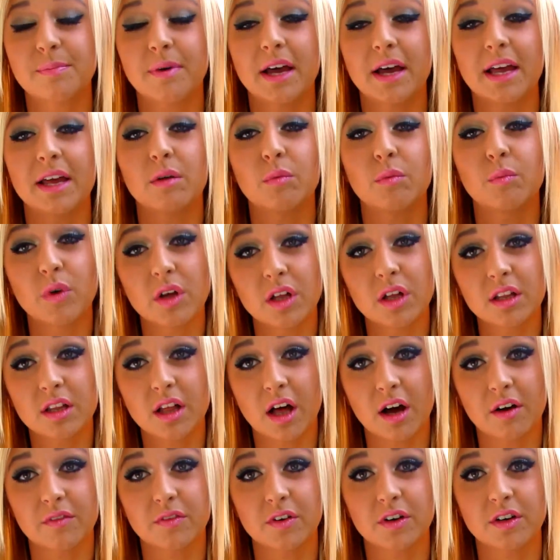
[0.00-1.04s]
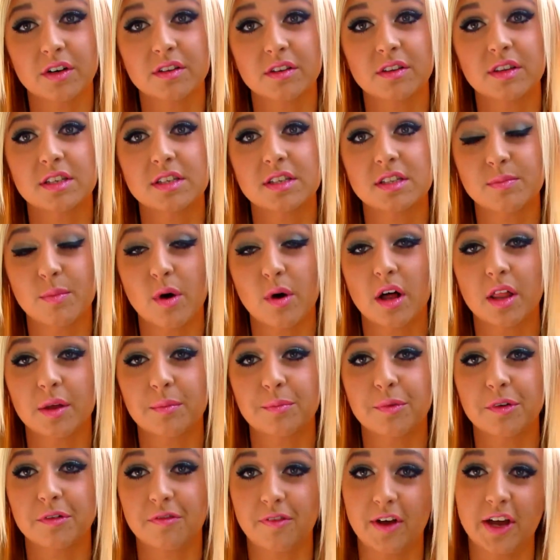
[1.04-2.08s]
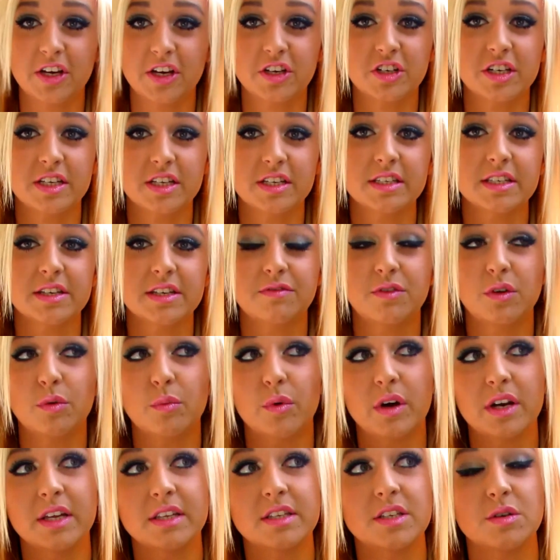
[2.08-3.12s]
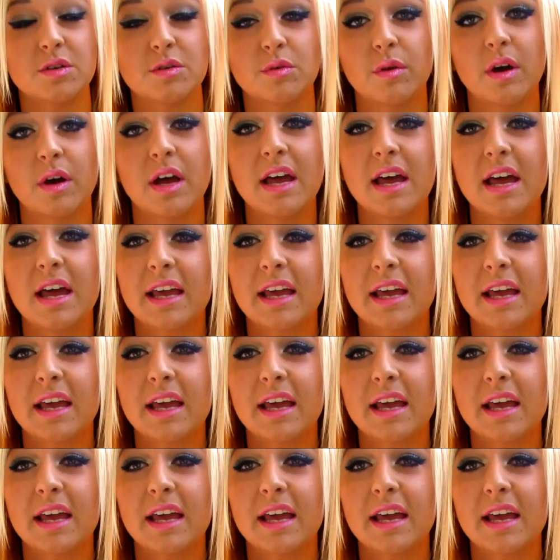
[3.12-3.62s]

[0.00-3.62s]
but it will cover the small imperfections if you want it to